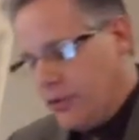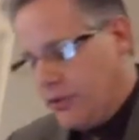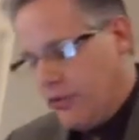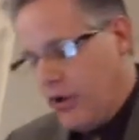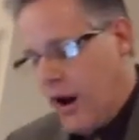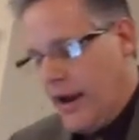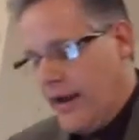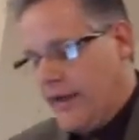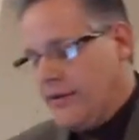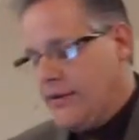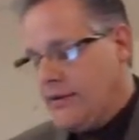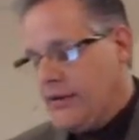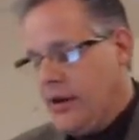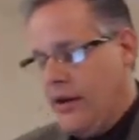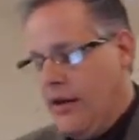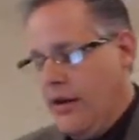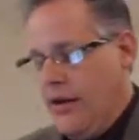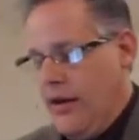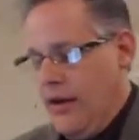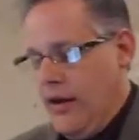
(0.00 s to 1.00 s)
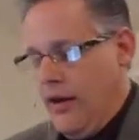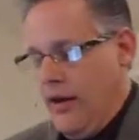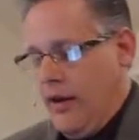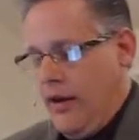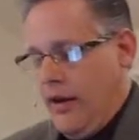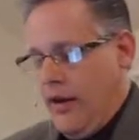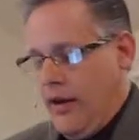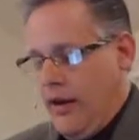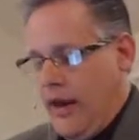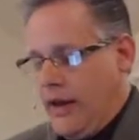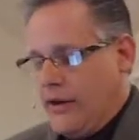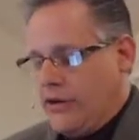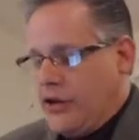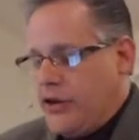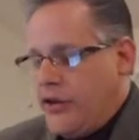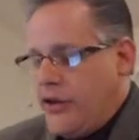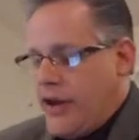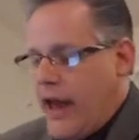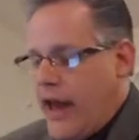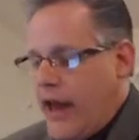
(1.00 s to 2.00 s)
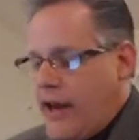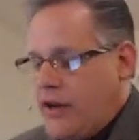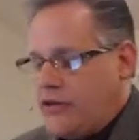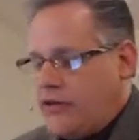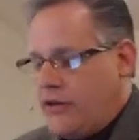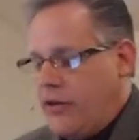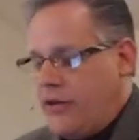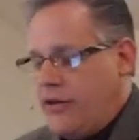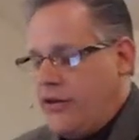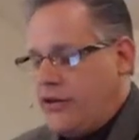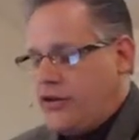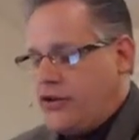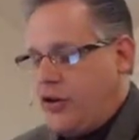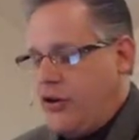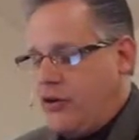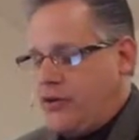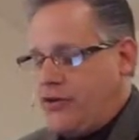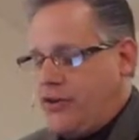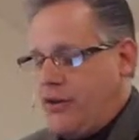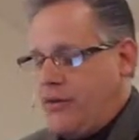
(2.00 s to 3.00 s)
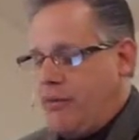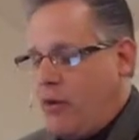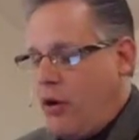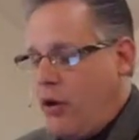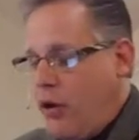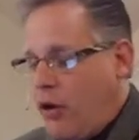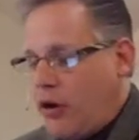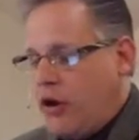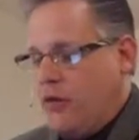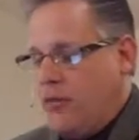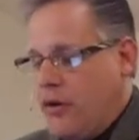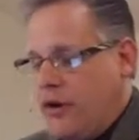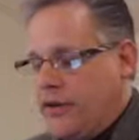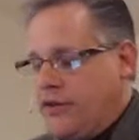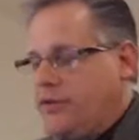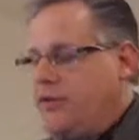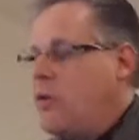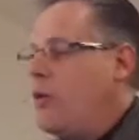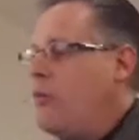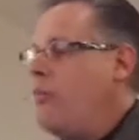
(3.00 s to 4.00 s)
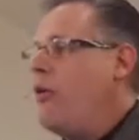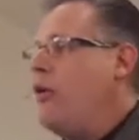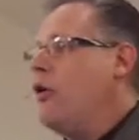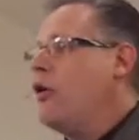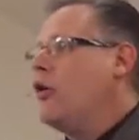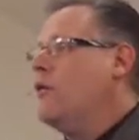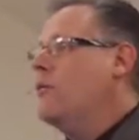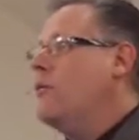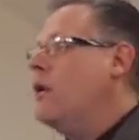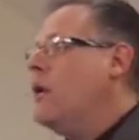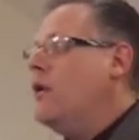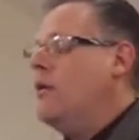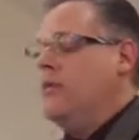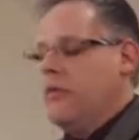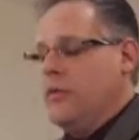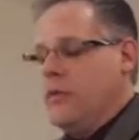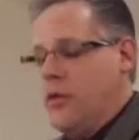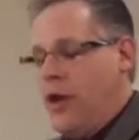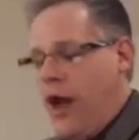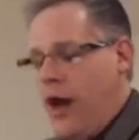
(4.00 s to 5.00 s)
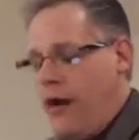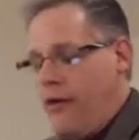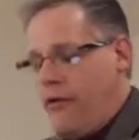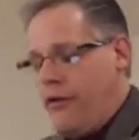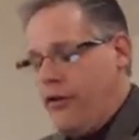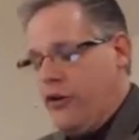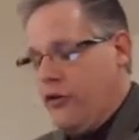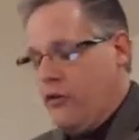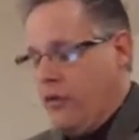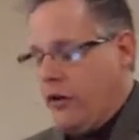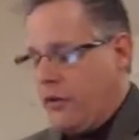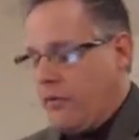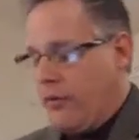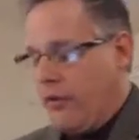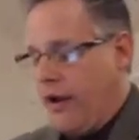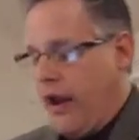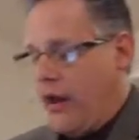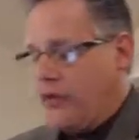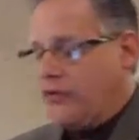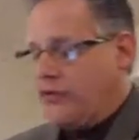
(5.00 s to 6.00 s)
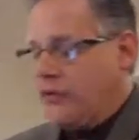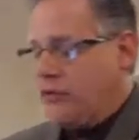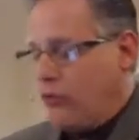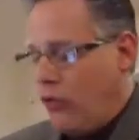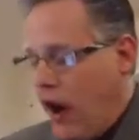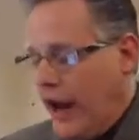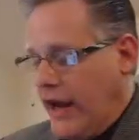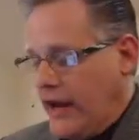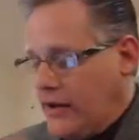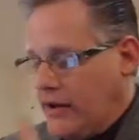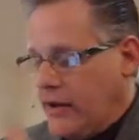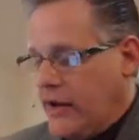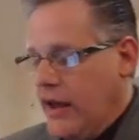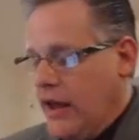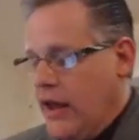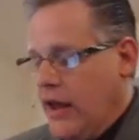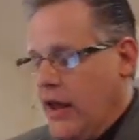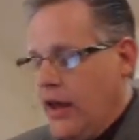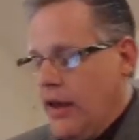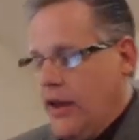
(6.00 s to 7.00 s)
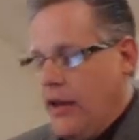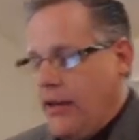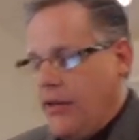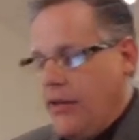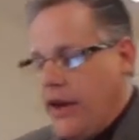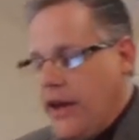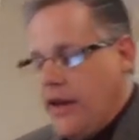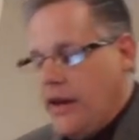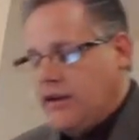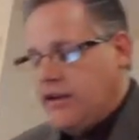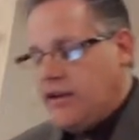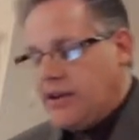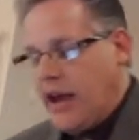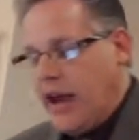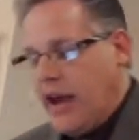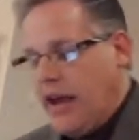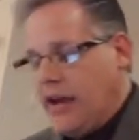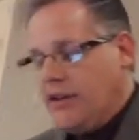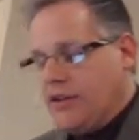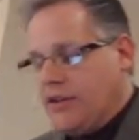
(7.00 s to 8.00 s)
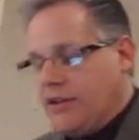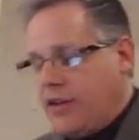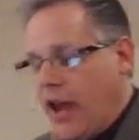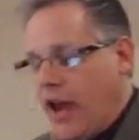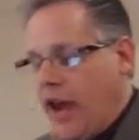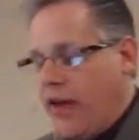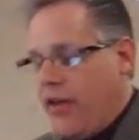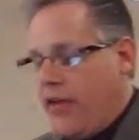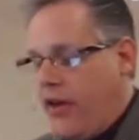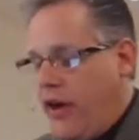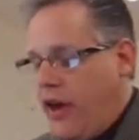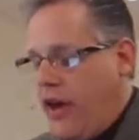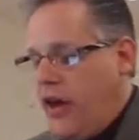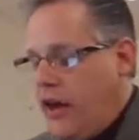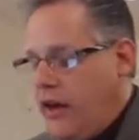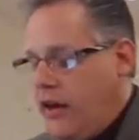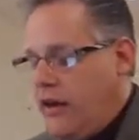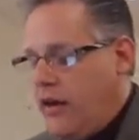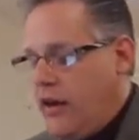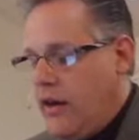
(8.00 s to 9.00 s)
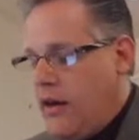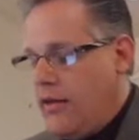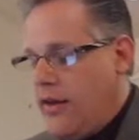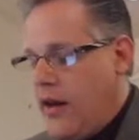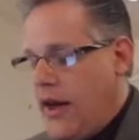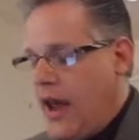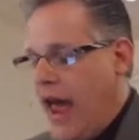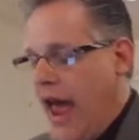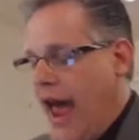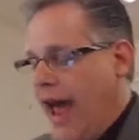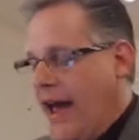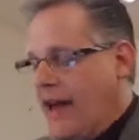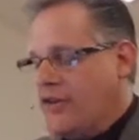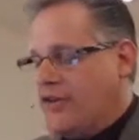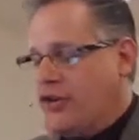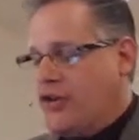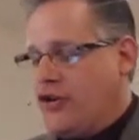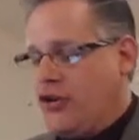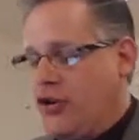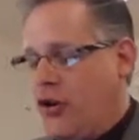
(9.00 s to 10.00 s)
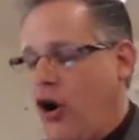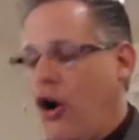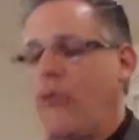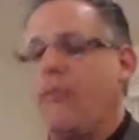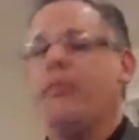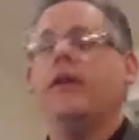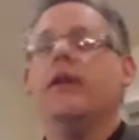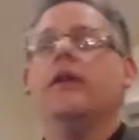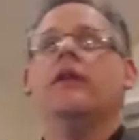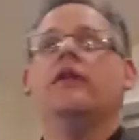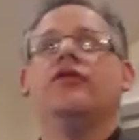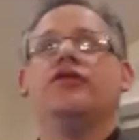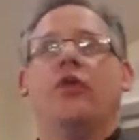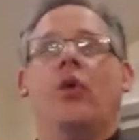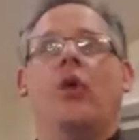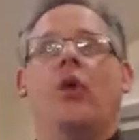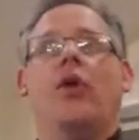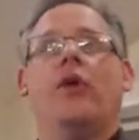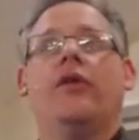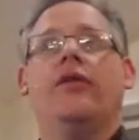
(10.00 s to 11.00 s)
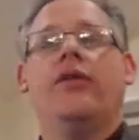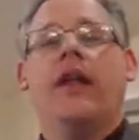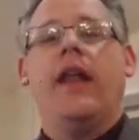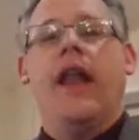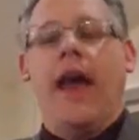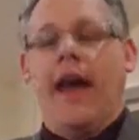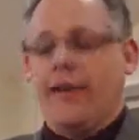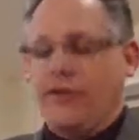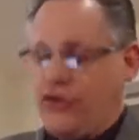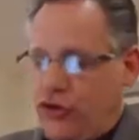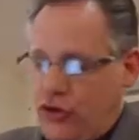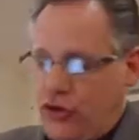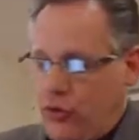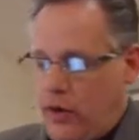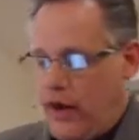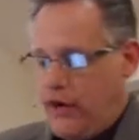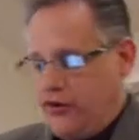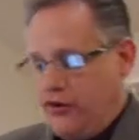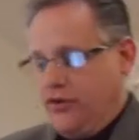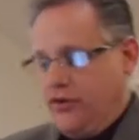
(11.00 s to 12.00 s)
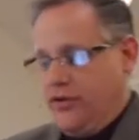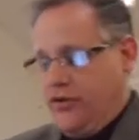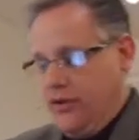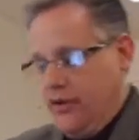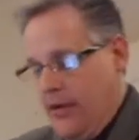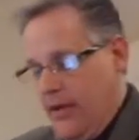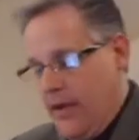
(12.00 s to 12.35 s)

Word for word: writes, And to the angel of the church in Pergamos, or Pergamum, however you want to pronounce it, write, These things saith he that has the sharp sword that has two edges.